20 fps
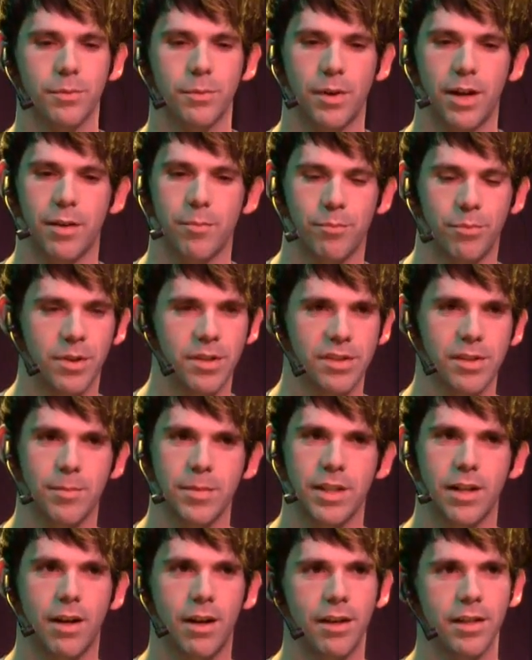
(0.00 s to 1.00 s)
When I print
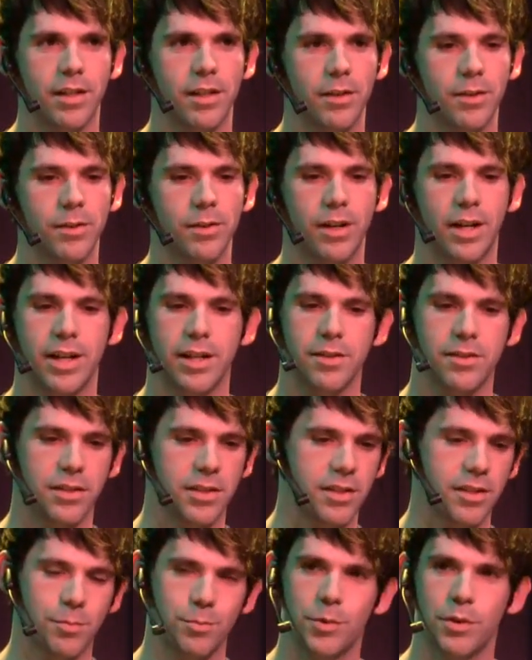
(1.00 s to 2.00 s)
something to audio, I
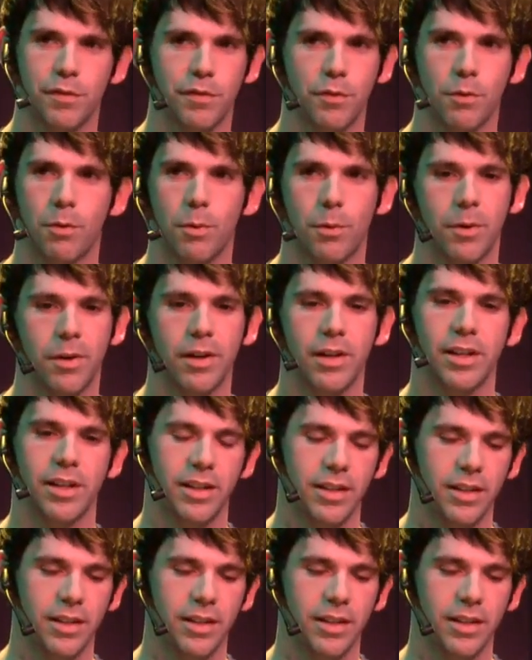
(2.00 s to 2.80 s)
usually just move forward.